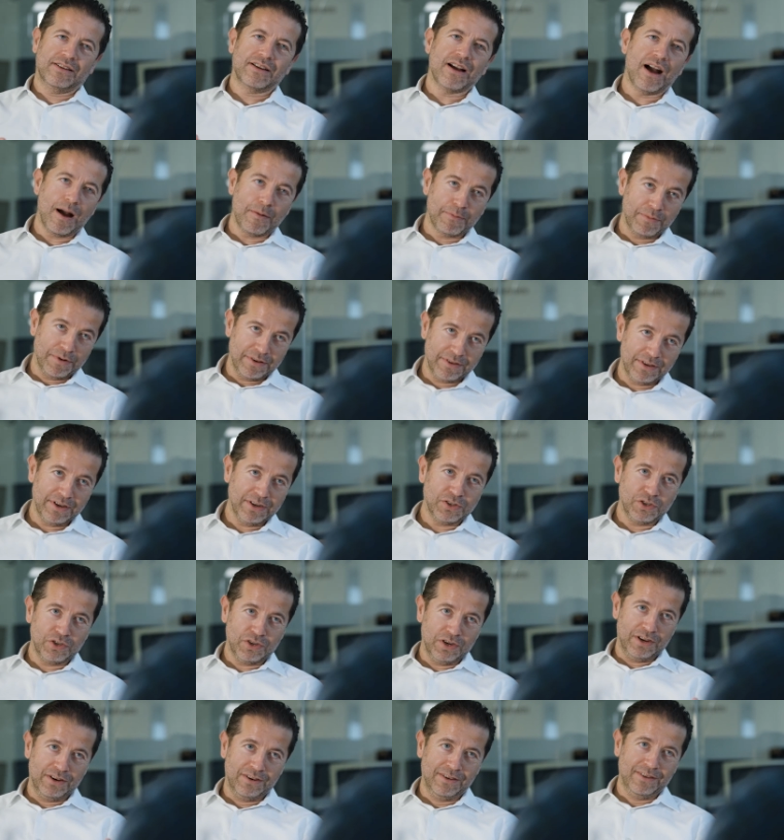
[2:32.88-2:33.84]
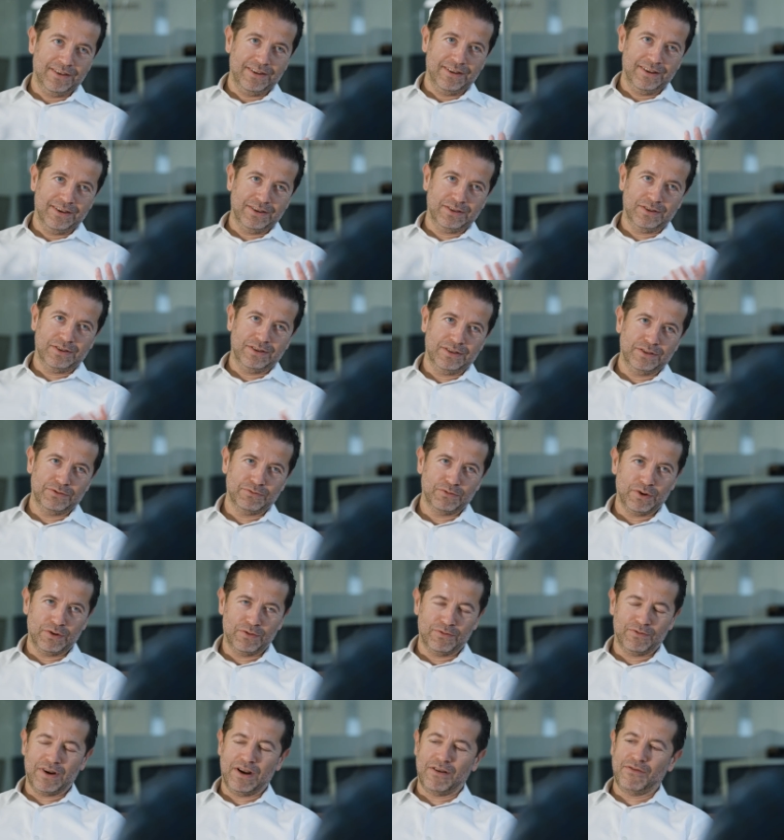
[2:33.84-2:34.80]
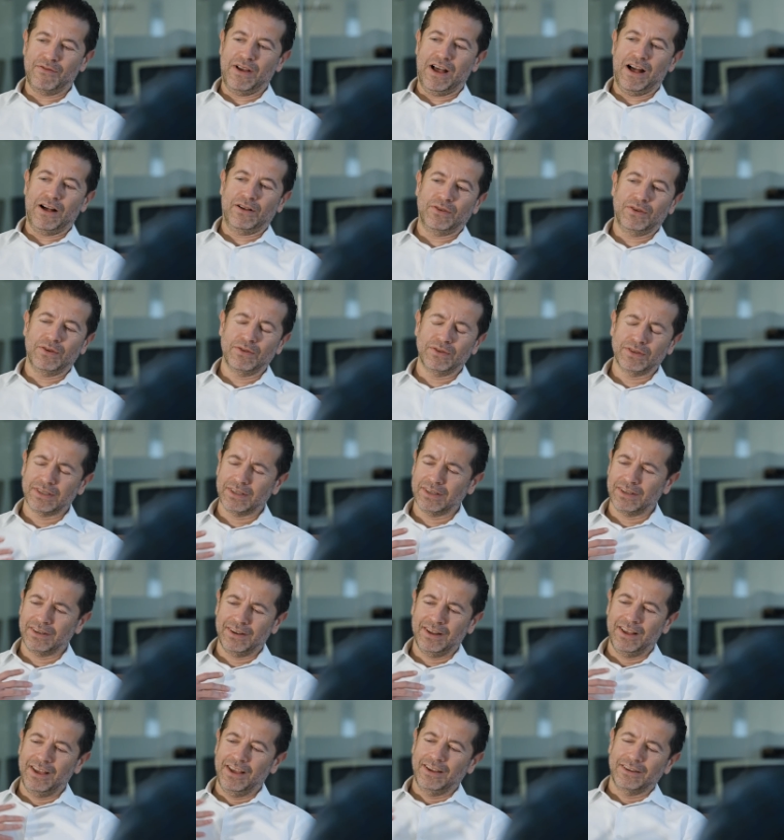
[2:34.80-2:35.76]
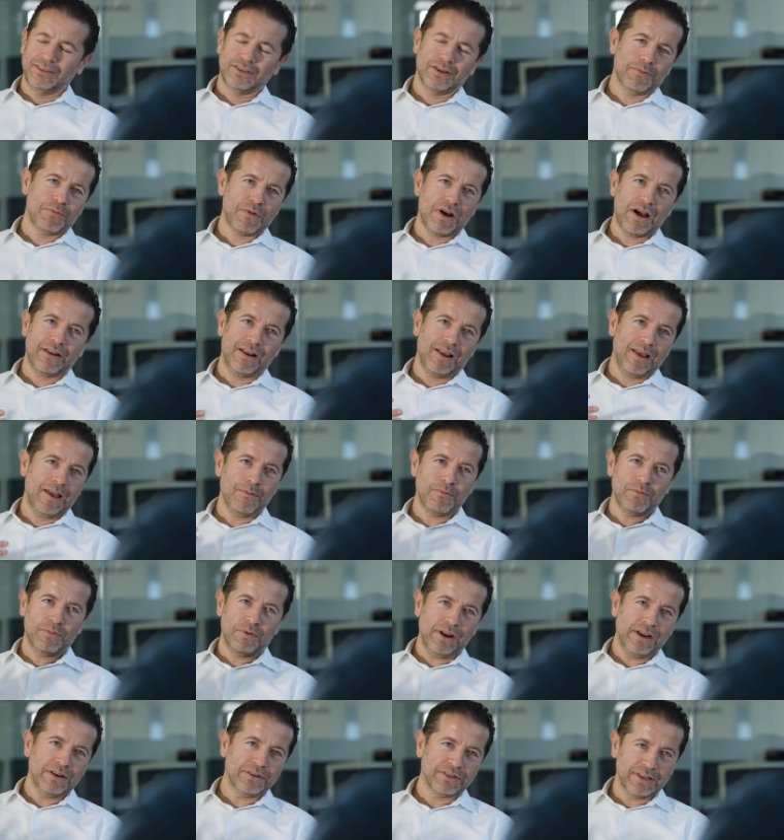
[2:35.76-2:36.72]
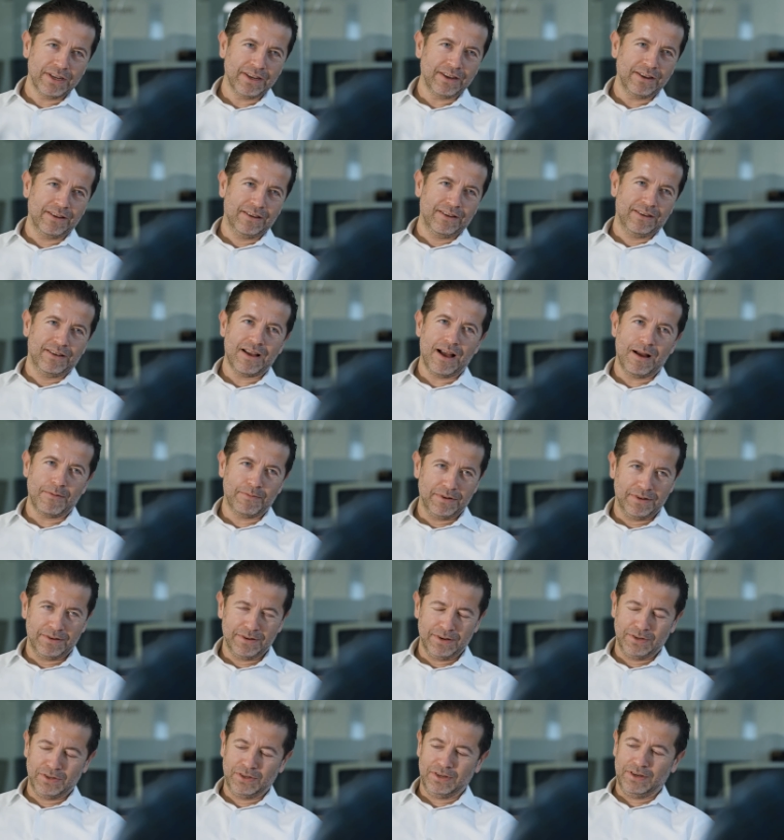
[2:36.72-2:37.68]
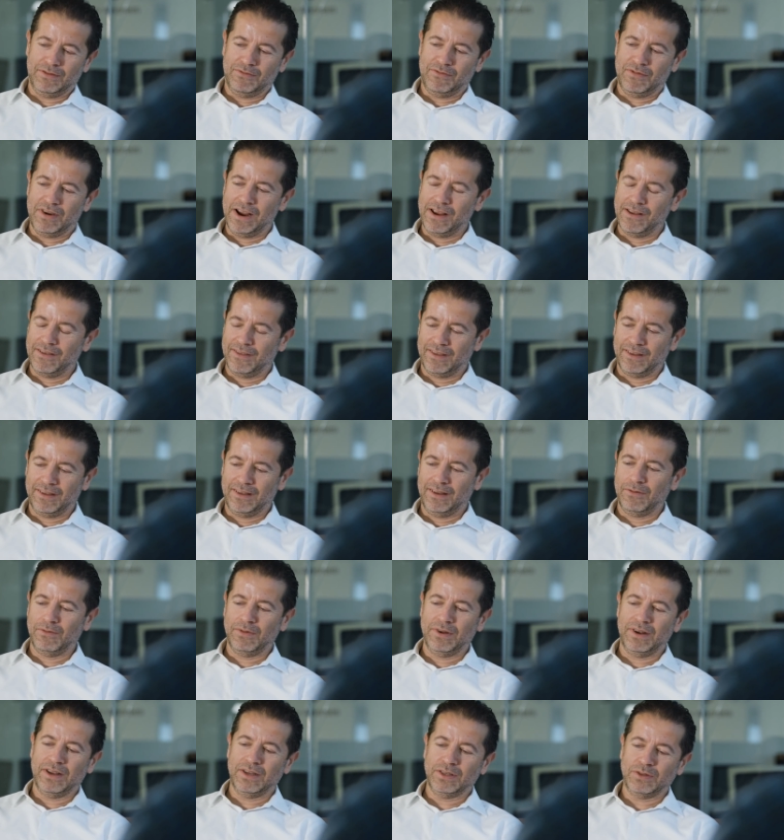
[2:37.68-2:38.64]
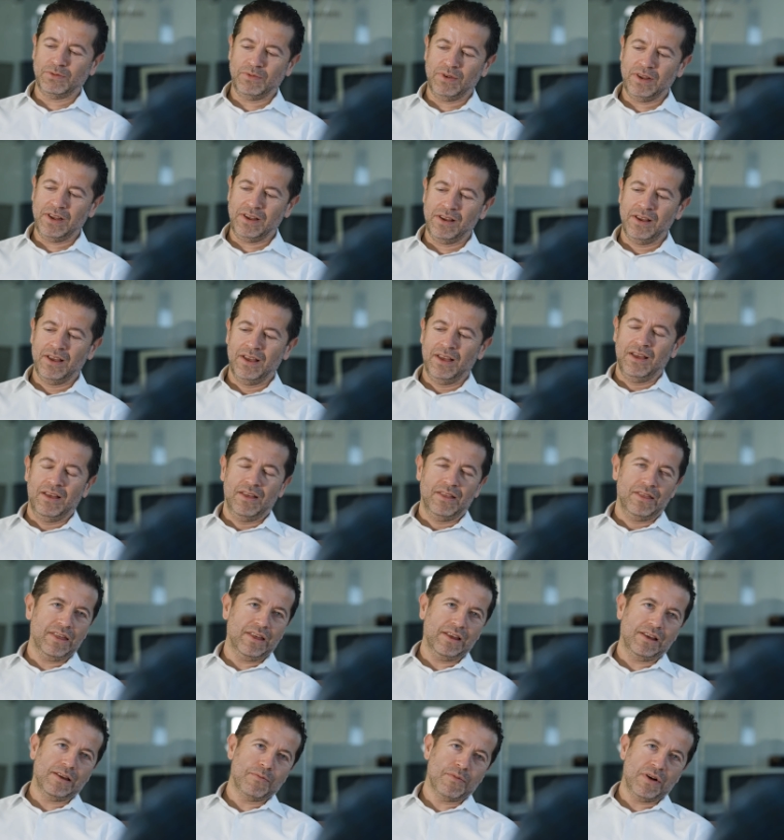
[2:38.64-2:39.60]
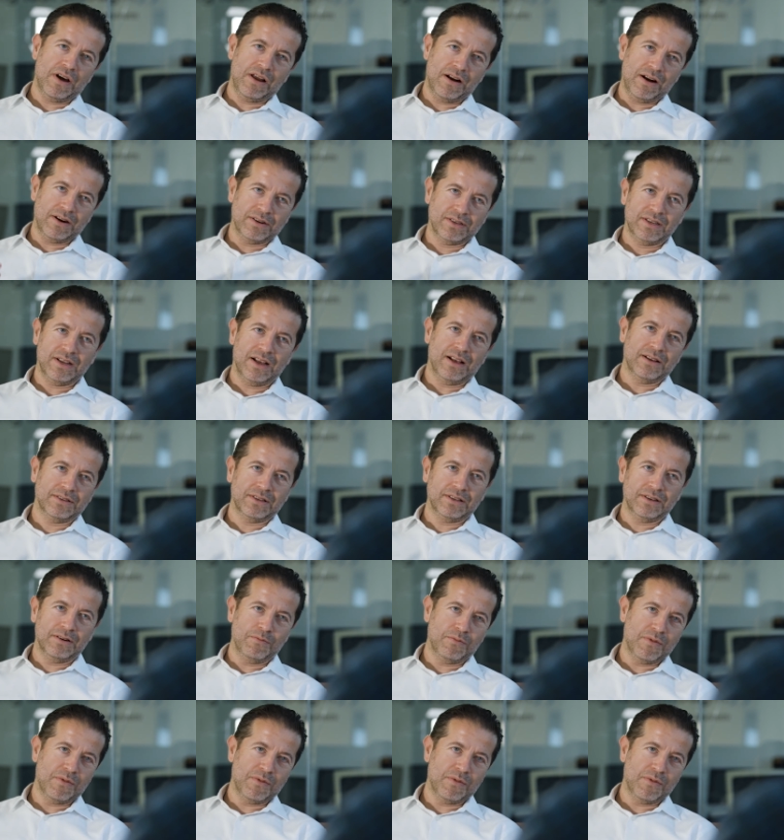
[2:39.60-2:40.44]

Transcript: competition is, is one of our values. And it's about embracing competition, right? And even as we think about ourselves in the